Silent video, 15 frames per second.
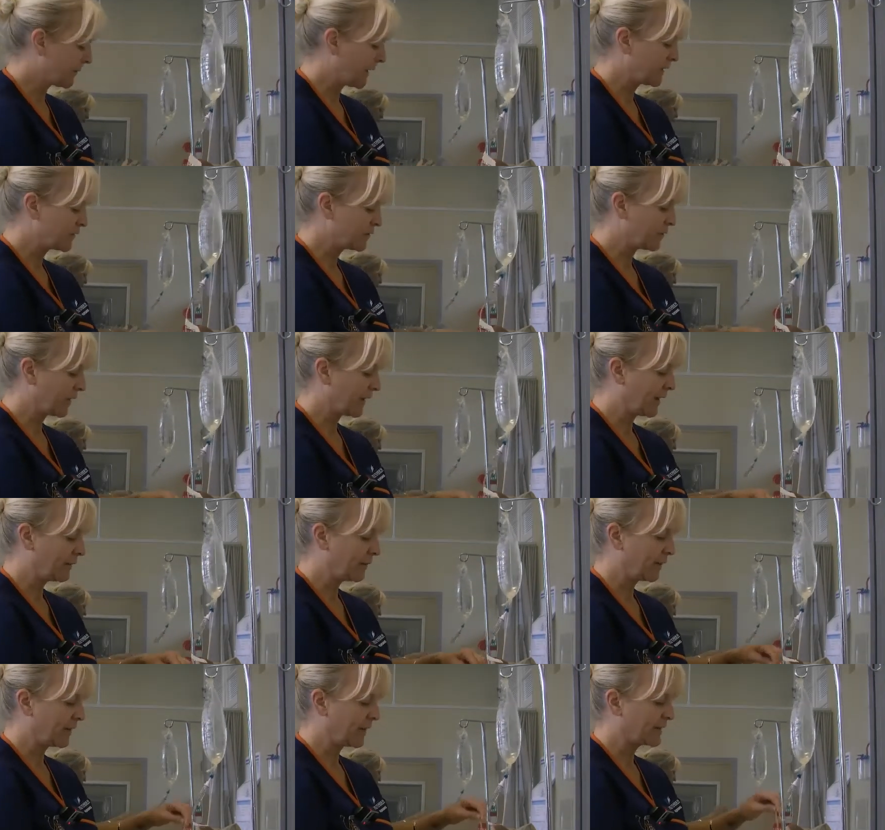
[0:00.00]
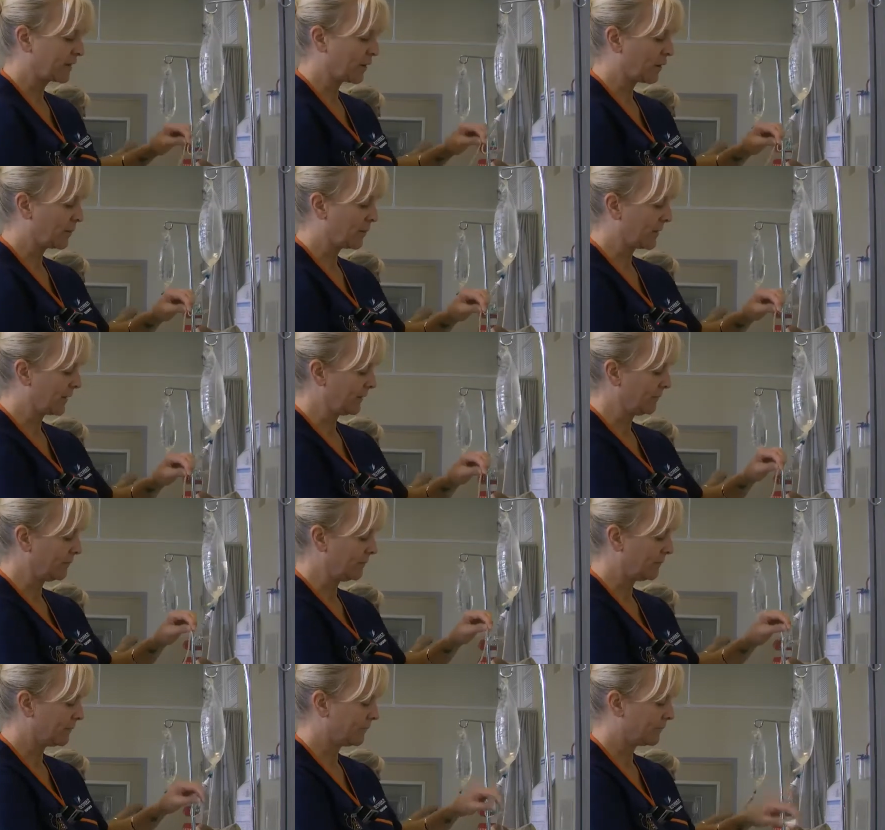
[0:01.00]
make sure that everything's open.
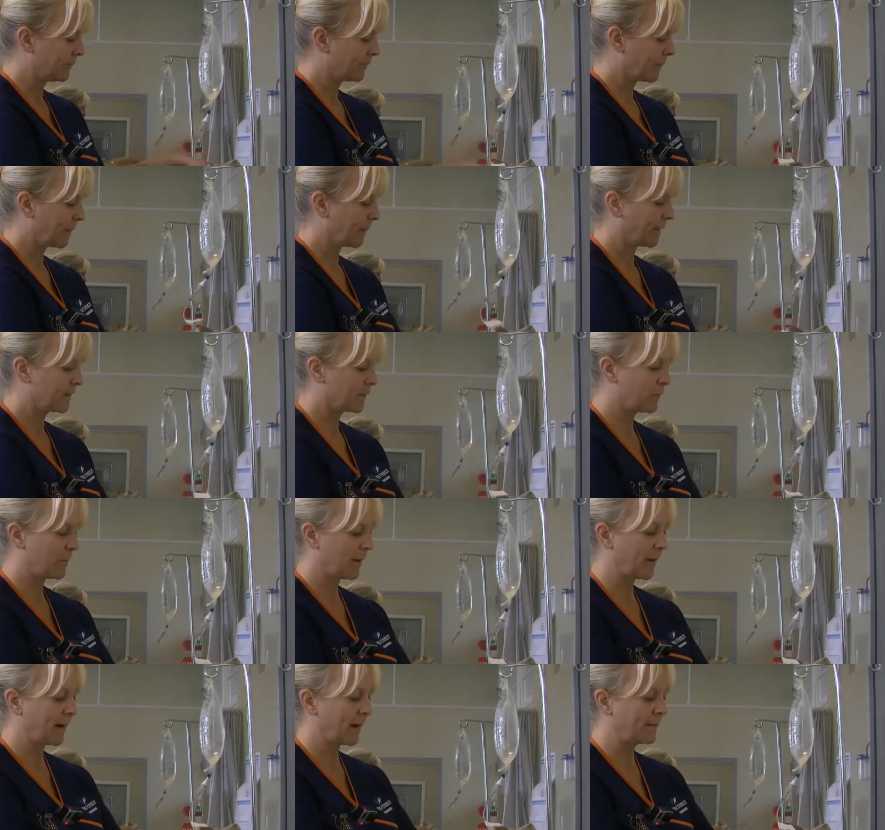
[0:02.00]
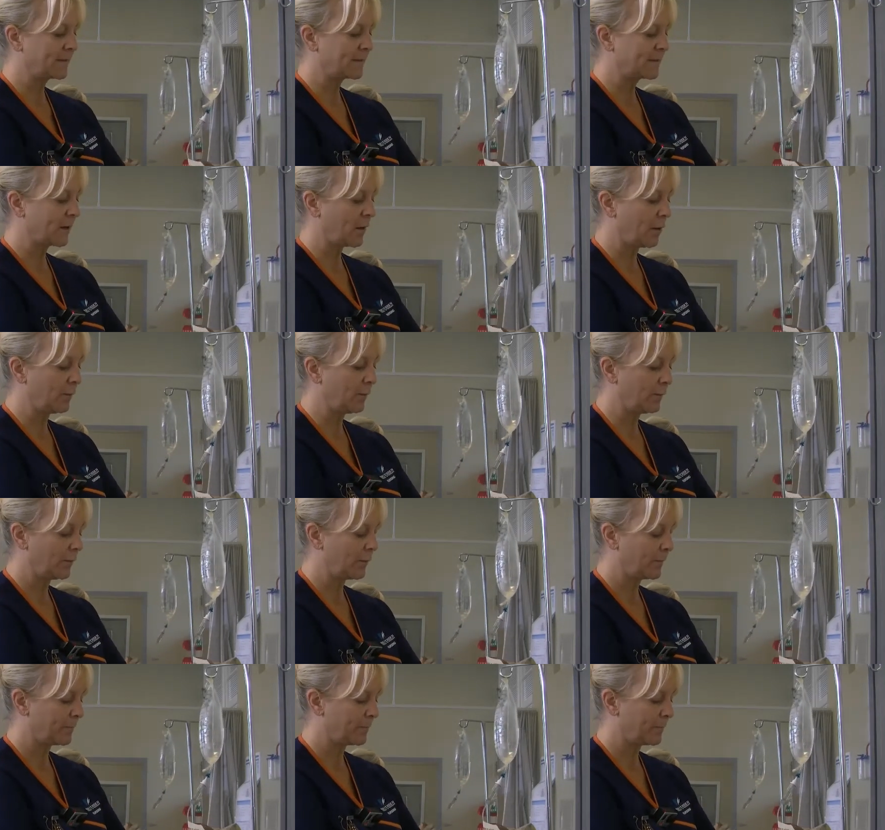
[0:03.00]
So all my clamps are off.